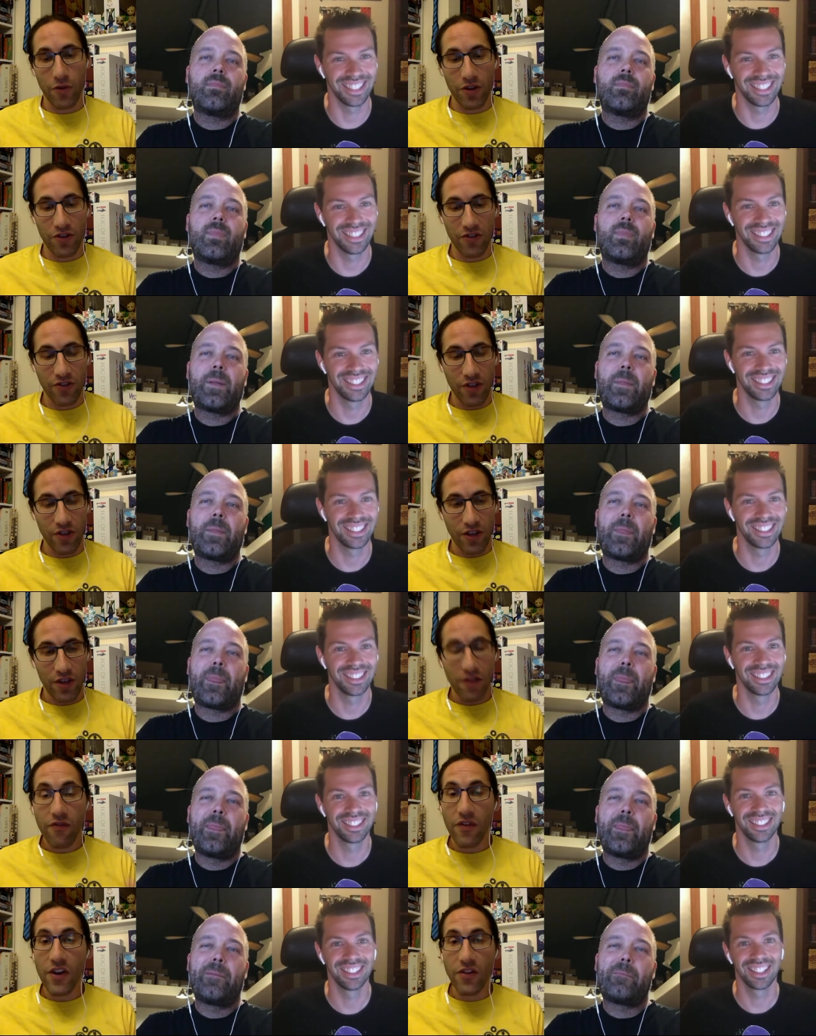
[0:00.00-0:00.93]
Speaker 1: was
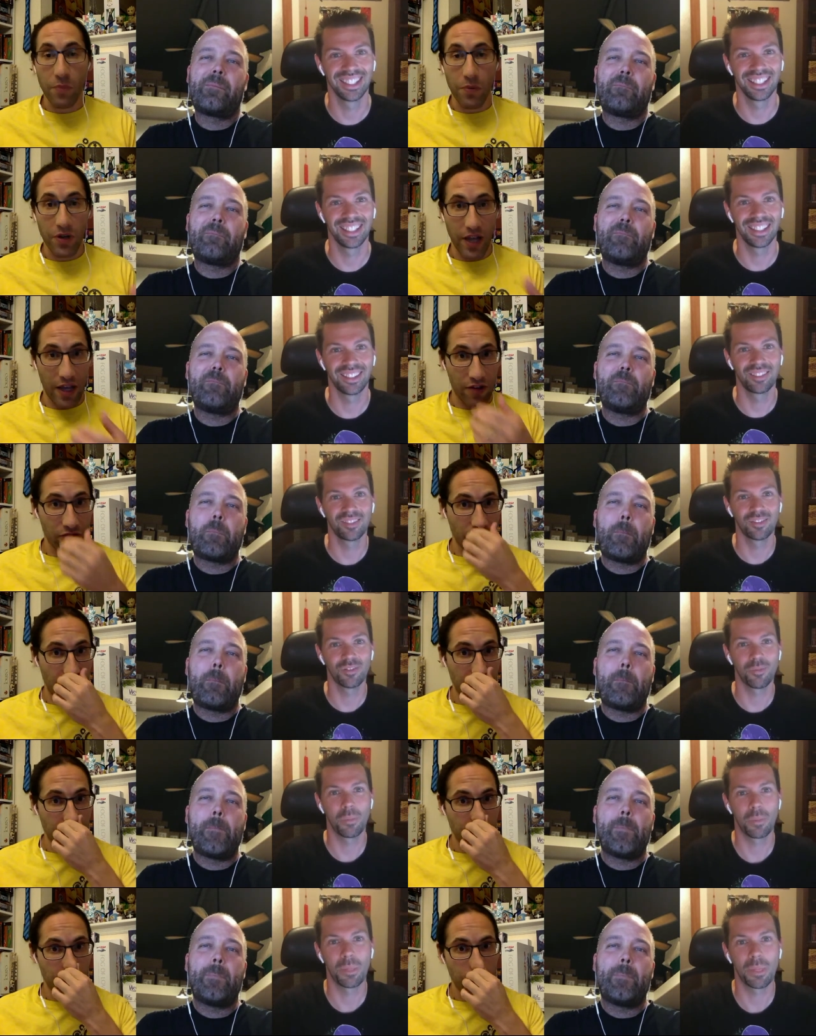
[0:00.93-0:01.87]
Facebook ads,
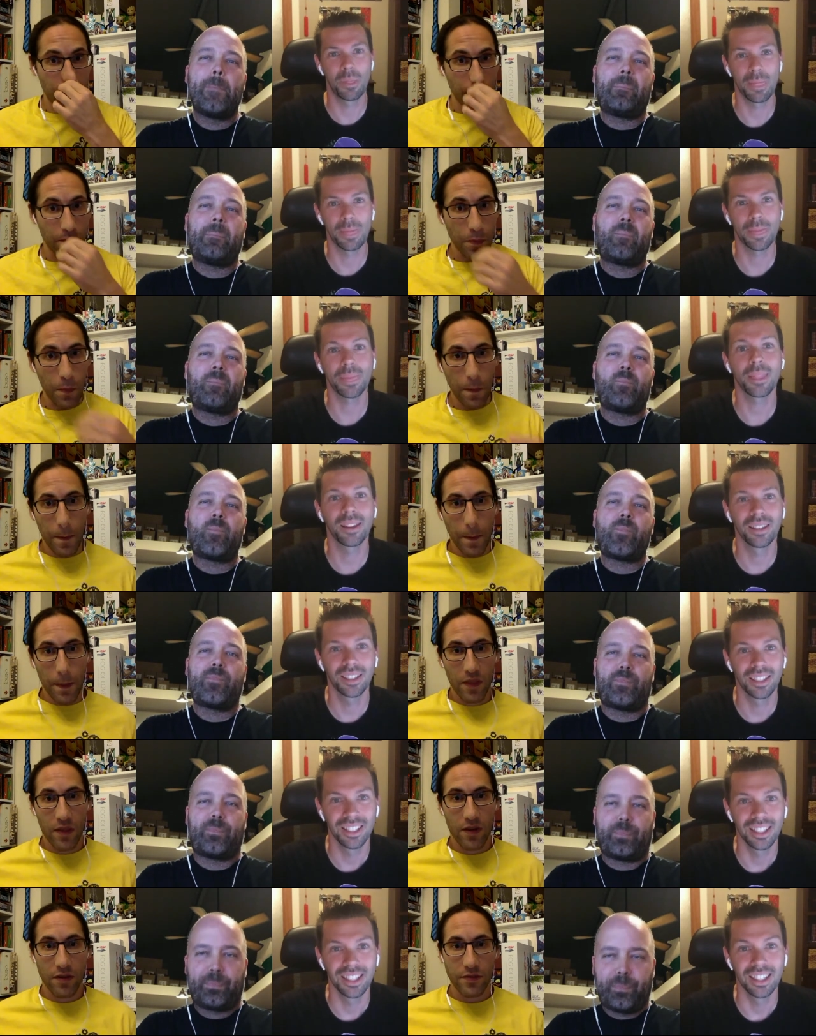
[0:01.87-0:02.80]
right?
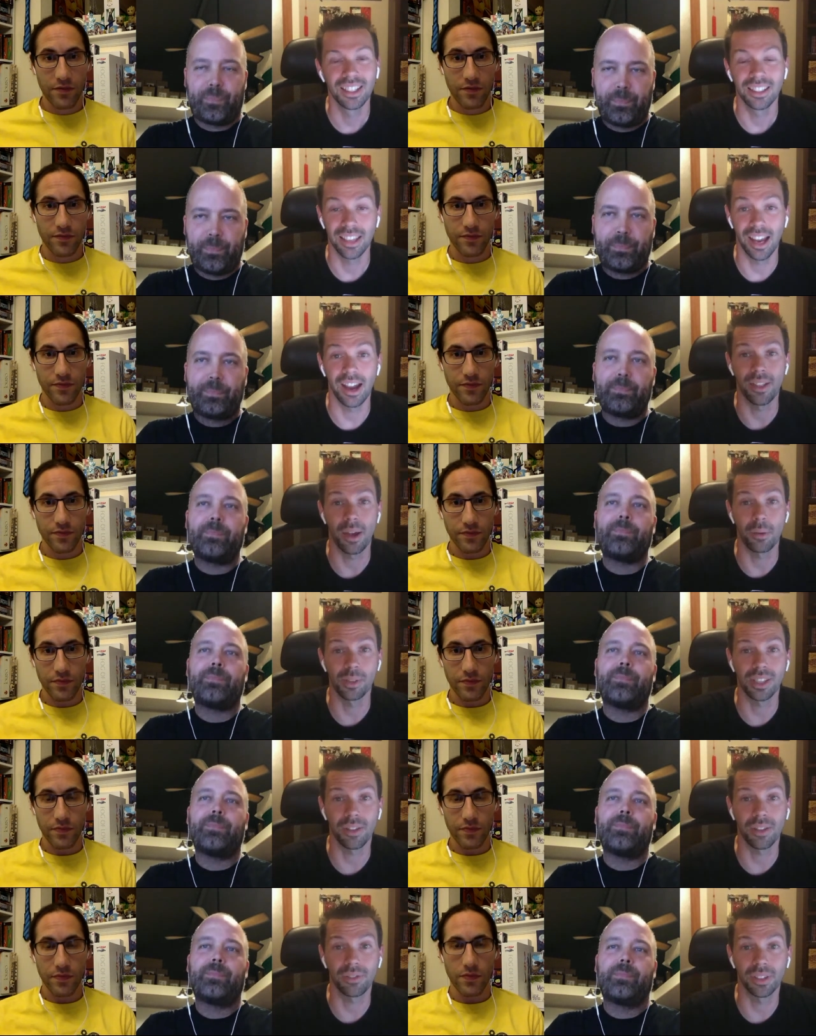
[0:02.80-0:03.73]
Speaker 2: Yeah, that
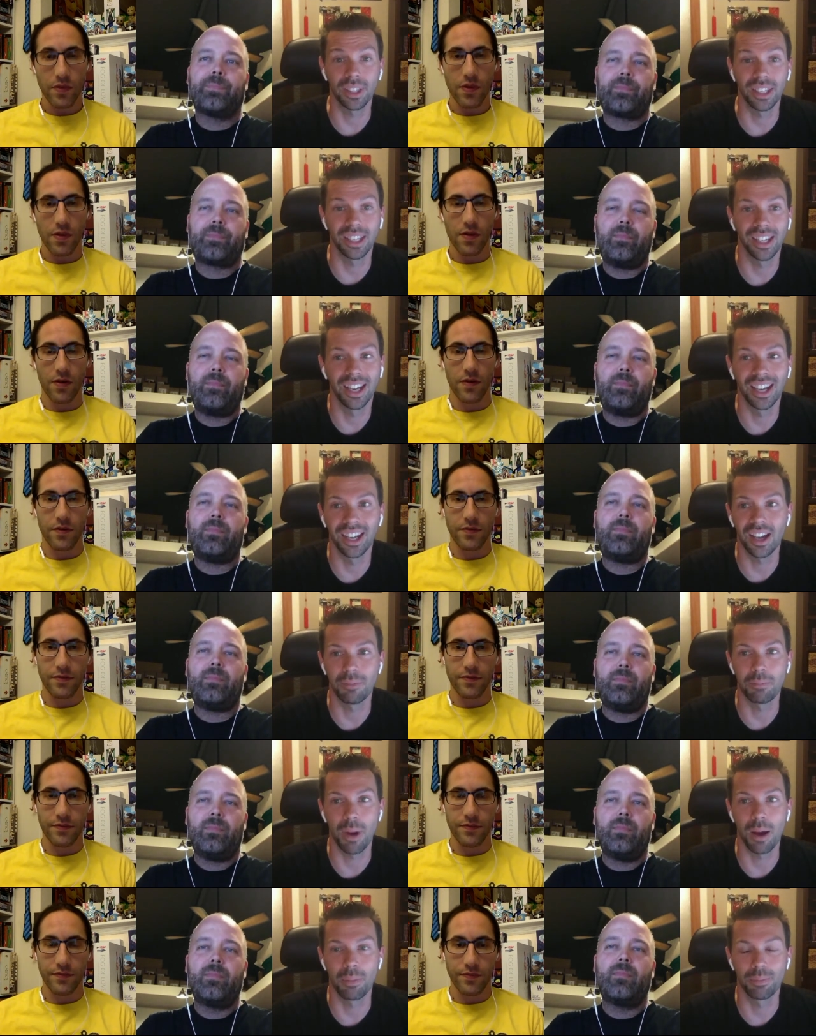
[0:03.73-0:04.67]
was definitely
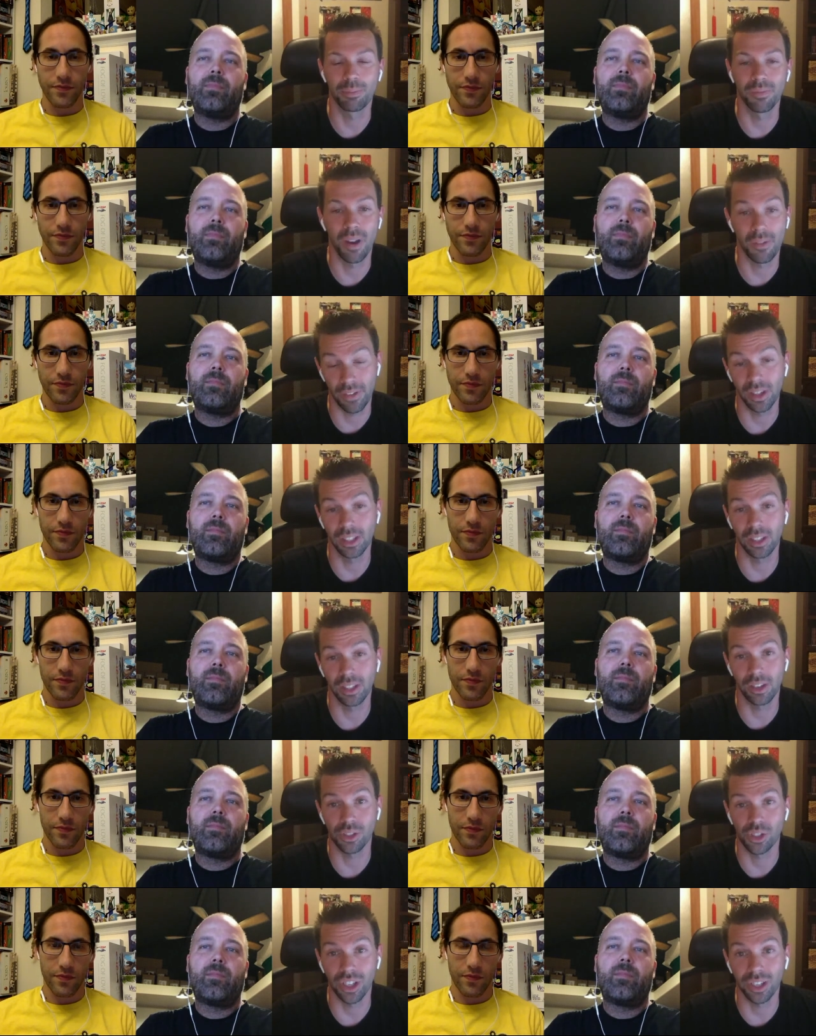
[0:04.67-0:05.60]
uh, a, a, fairly
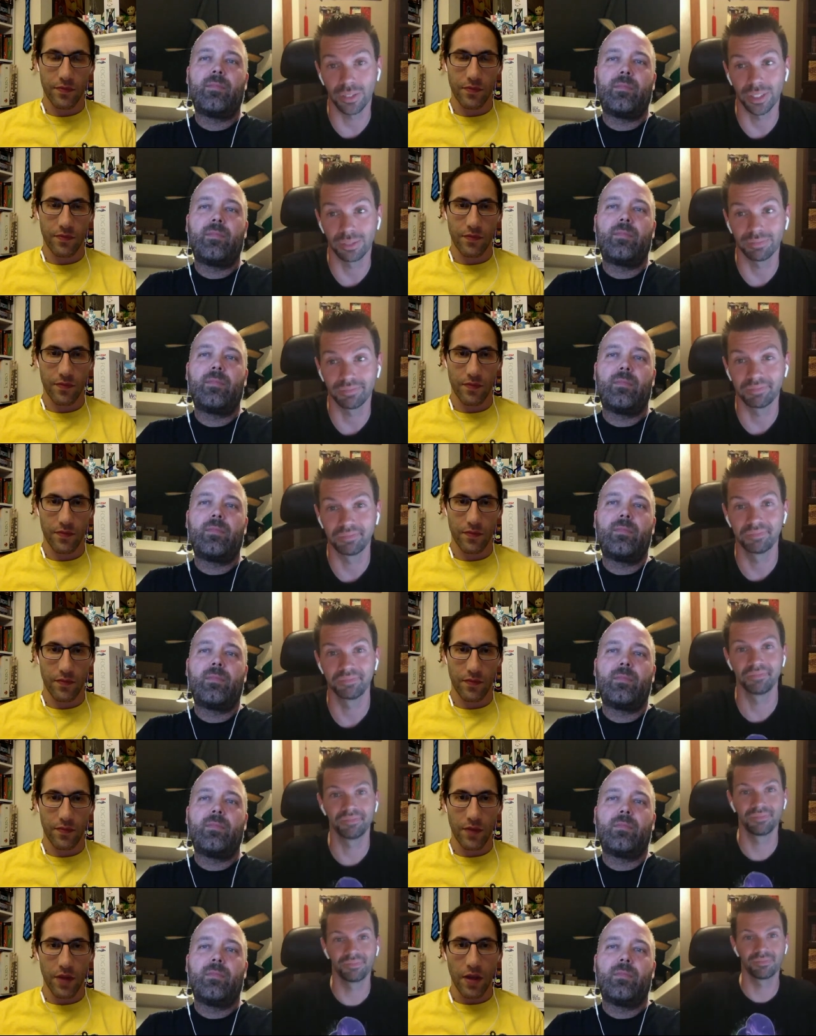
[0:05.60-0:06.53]
large chunk of it.
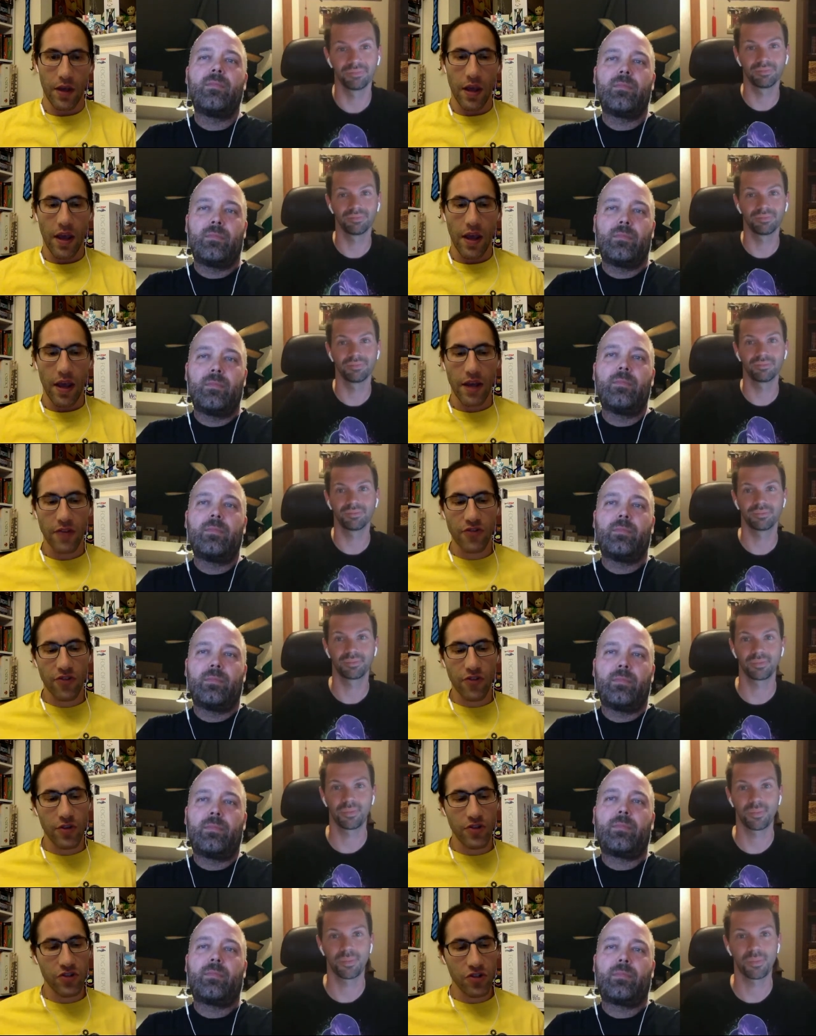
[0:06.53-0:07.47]
Speaker 1: And so,
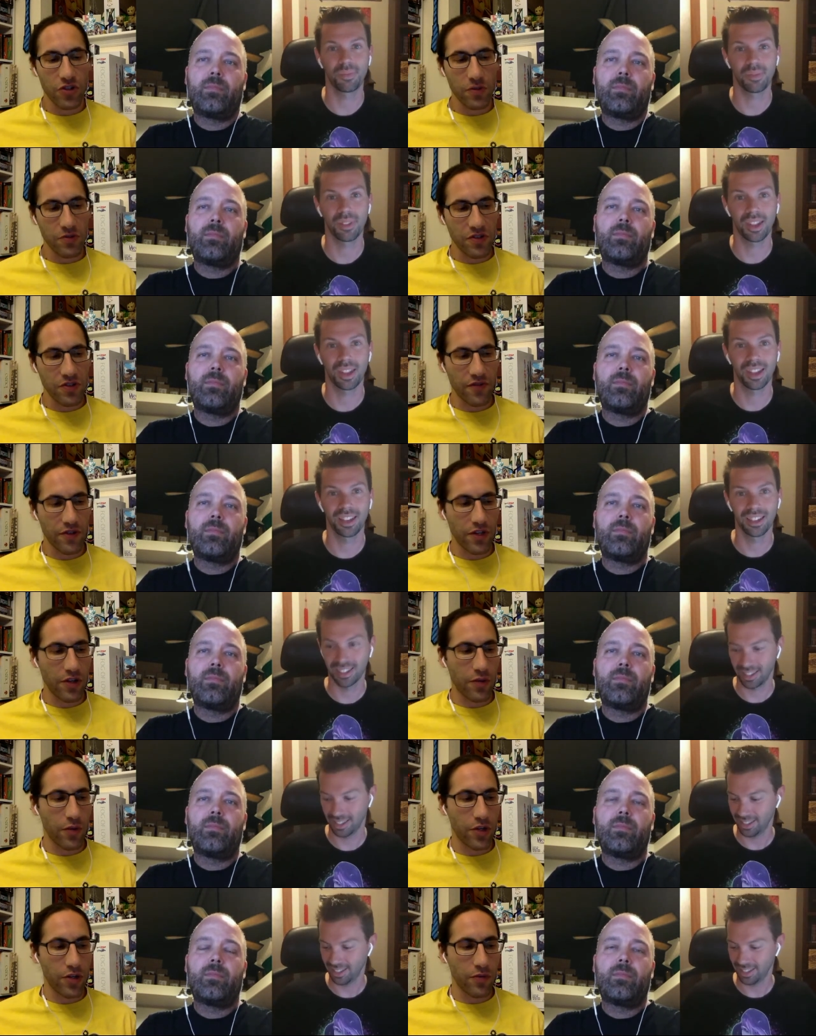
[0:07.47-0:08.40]
in terms of you
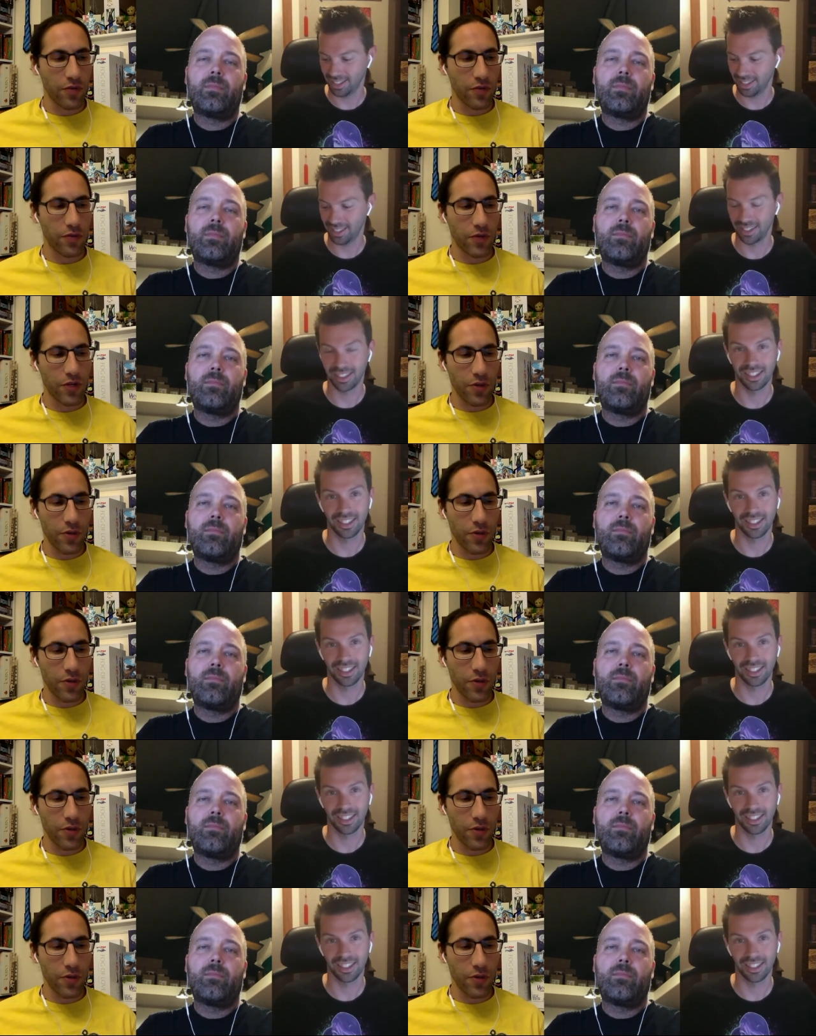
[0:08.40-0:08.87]
know, when you when you